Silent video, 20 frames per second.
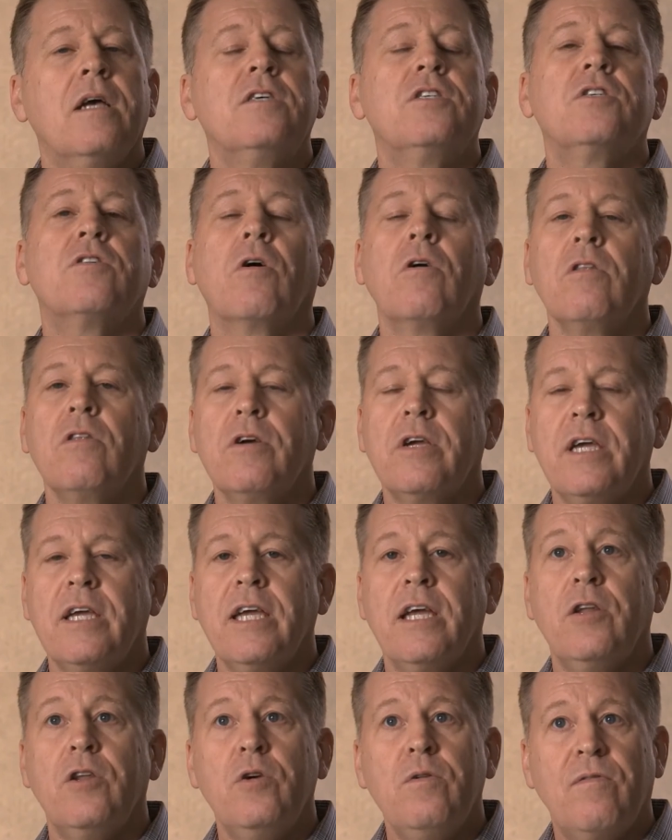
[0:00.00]
start
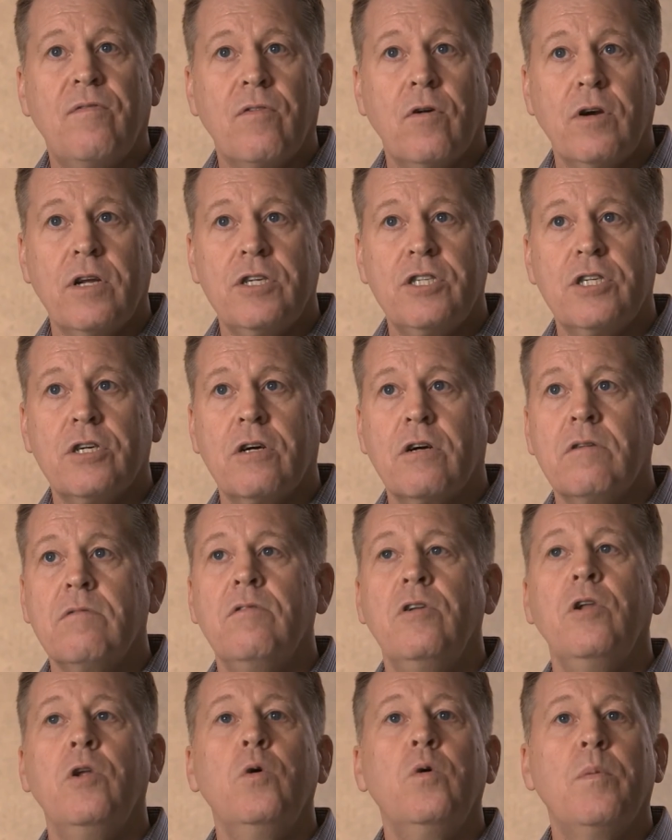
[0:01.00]
looking at new furniture,
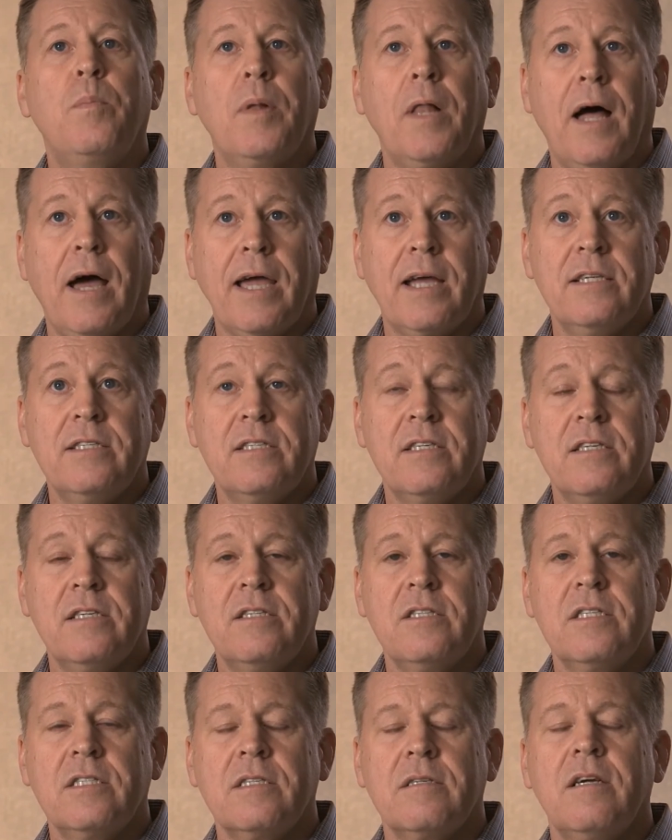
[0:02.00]
new
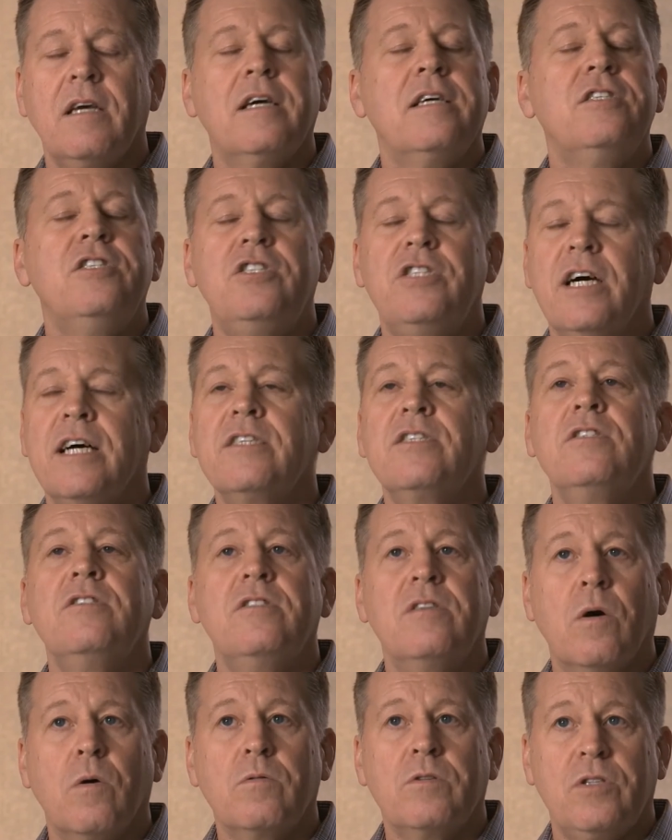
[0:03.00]
appliances.
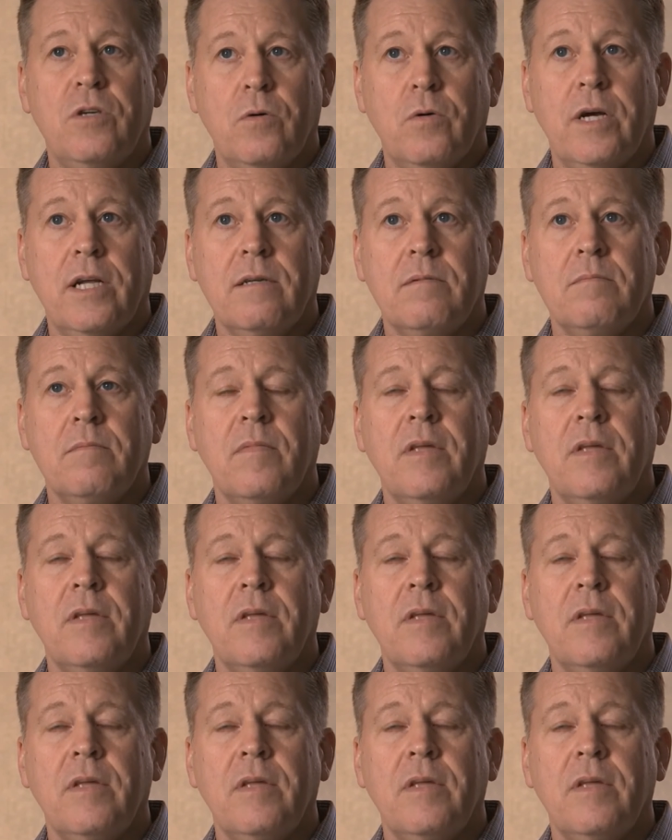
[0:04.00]
Just don't do it.